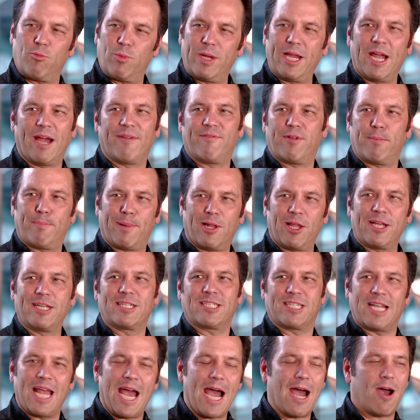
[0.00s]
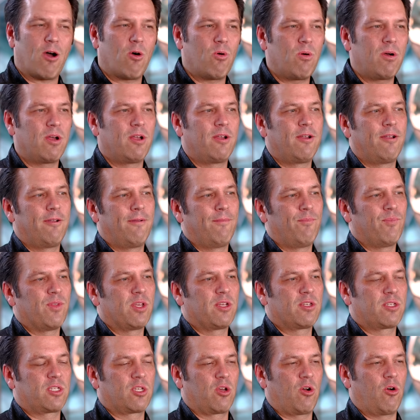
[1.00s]
that we have in place now,
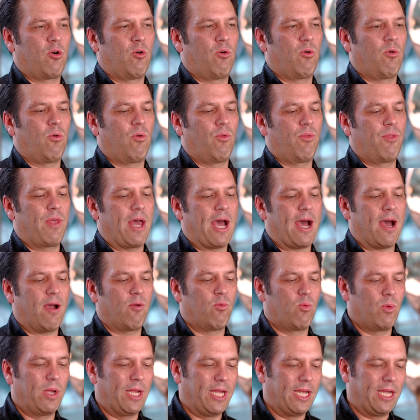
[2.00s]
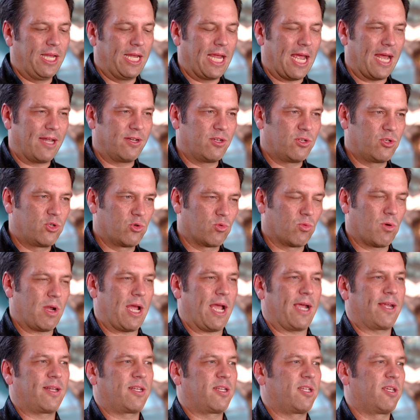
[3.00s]
so that we get
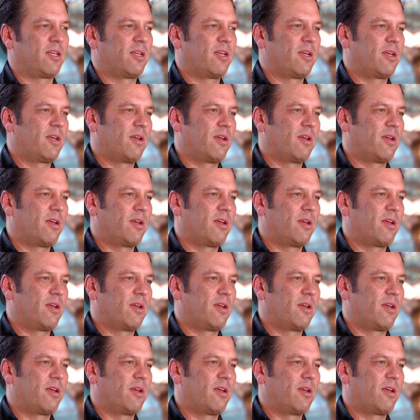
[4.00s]
direct,